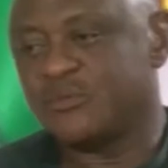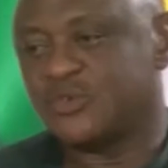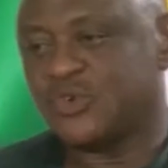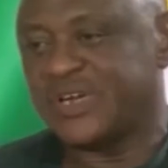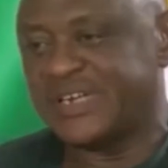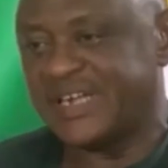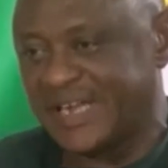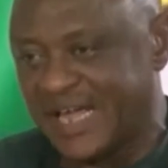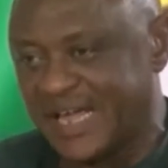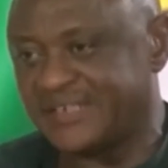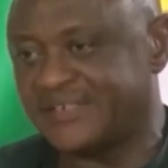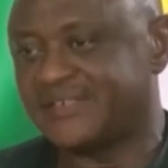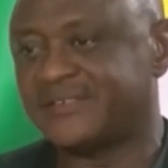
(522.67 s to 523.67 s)
to
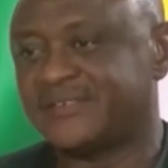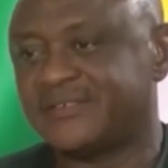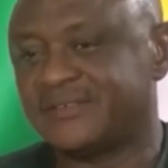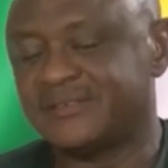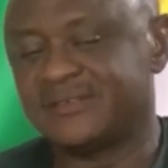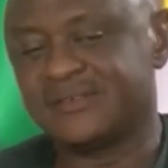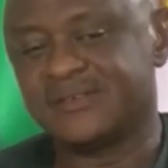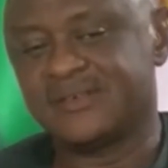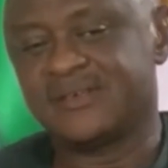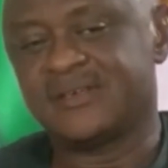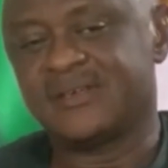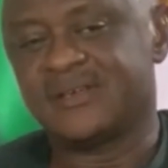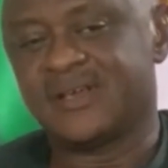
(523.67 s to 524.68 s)
analyze
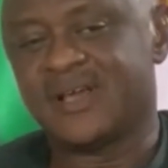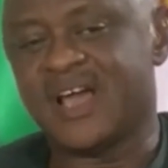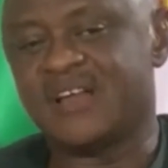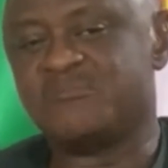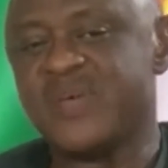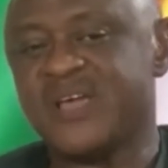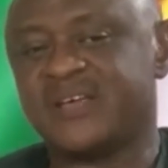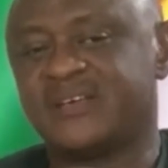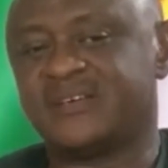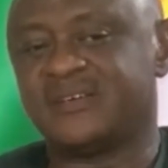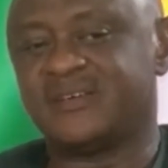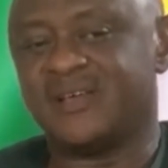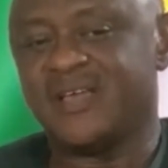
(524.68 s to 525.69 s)
and
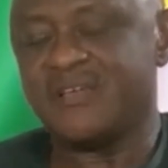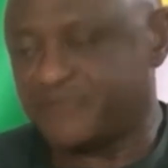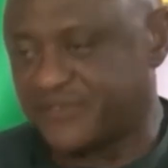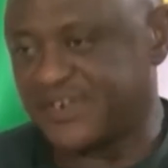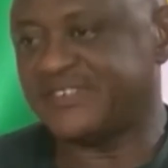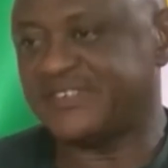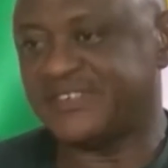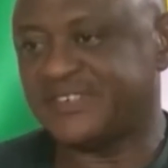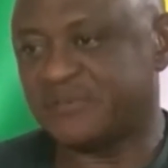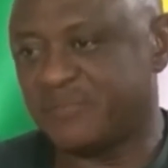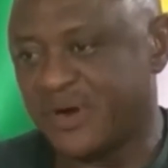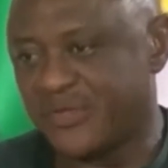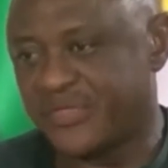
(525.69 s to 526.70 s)
make inferences
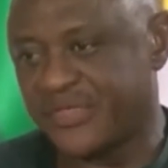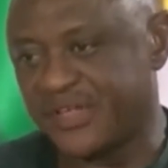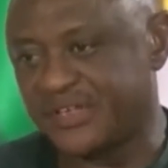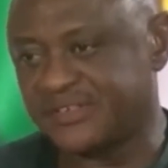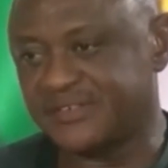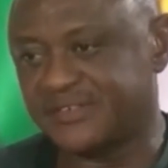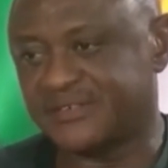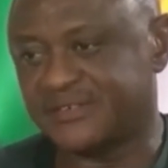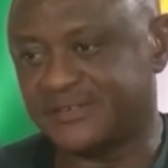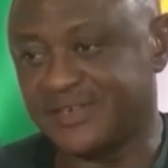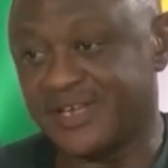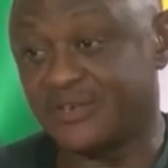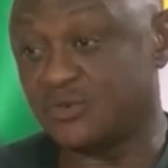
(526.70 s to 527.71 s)
about things
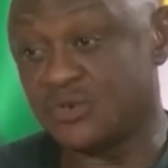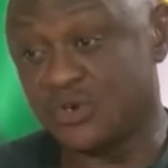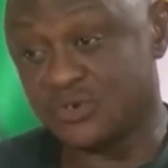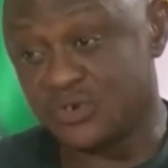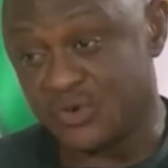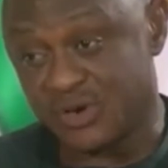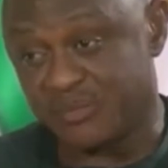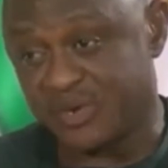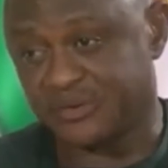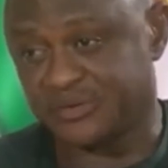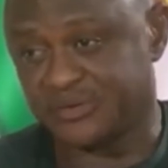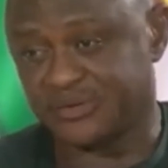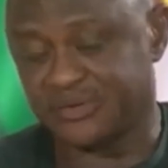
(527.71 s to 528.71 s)
they do not know
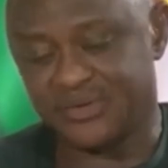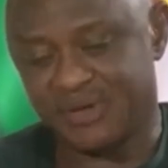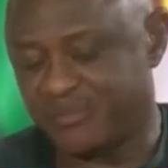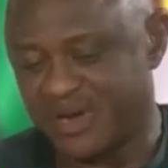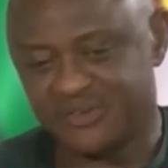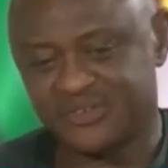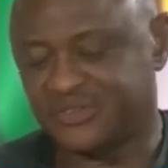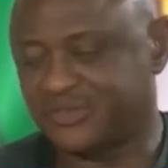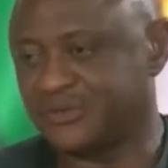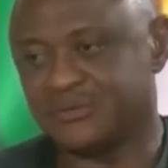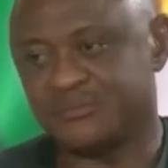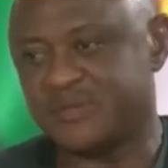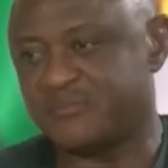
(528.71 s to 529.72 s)
about, you are bound
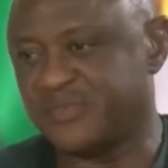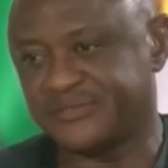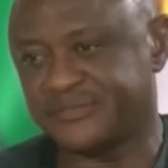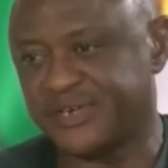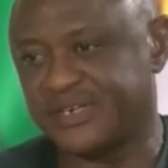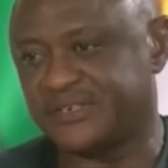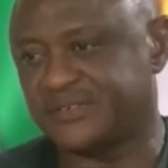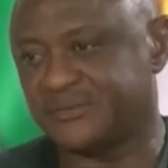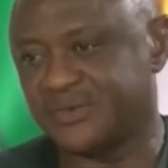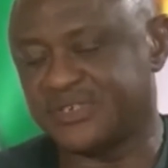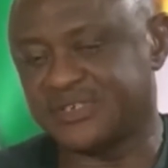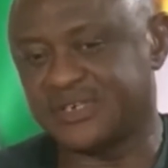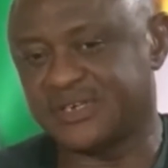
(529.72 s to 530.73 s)
to be misfed
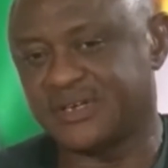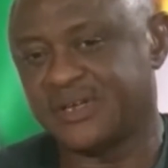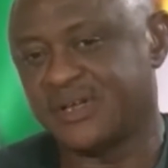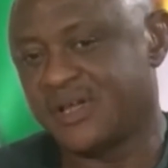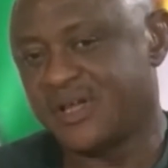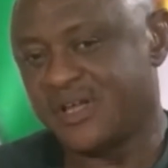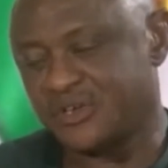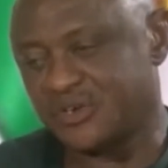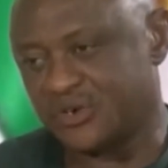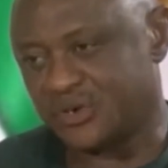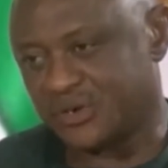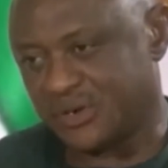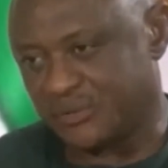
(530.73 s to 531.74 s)
with, you
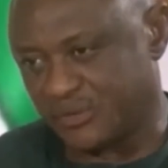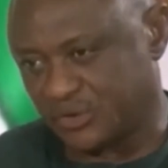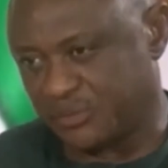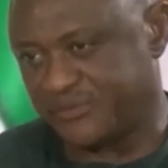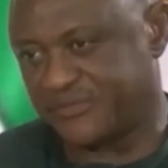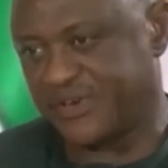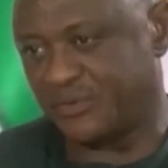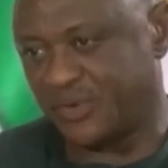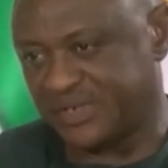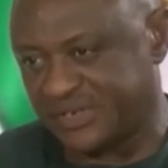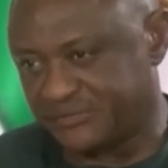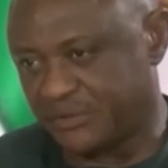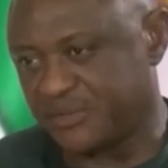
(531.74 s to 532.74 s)
know, to be fed
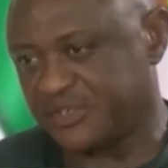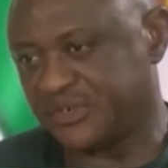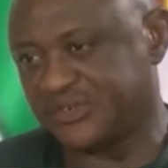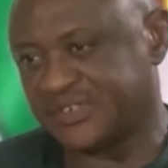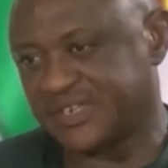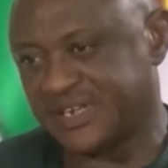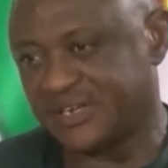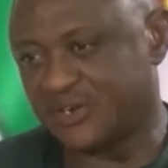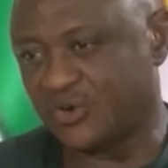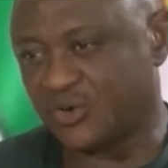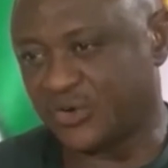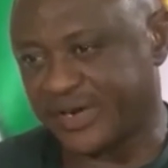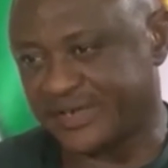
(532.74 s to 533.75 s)
with information that are not
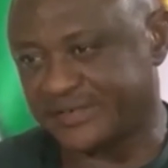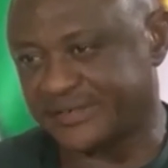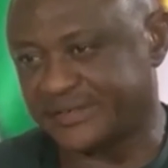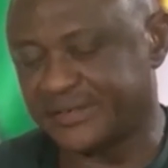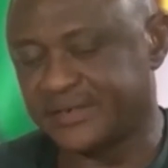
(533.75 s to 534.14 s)
correct.